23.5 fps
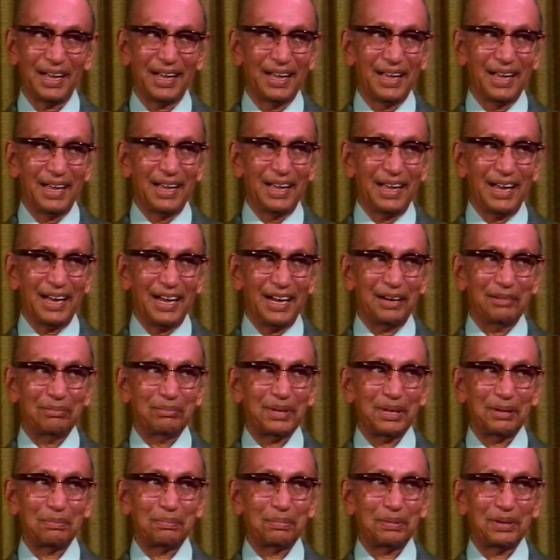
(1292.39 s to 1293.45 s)
Mm-hmm. And
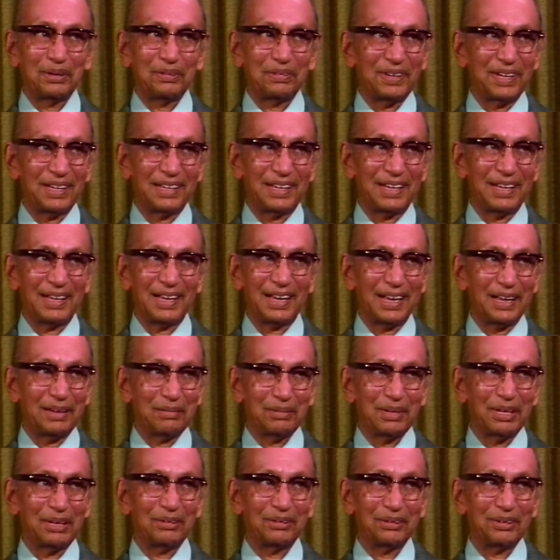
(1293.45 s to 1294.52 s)
my prophecy came
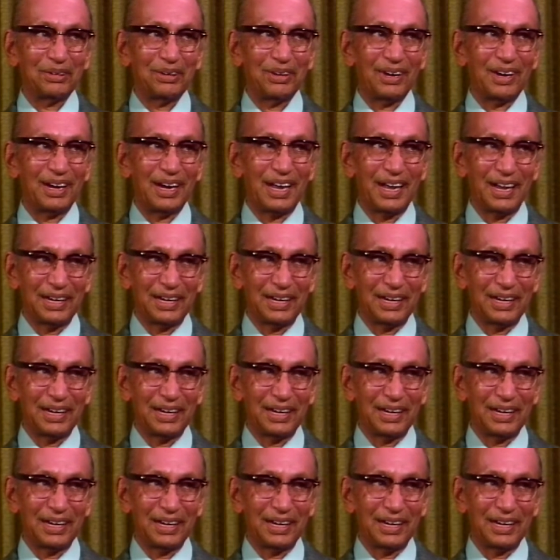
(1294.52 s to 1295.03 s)
out all right.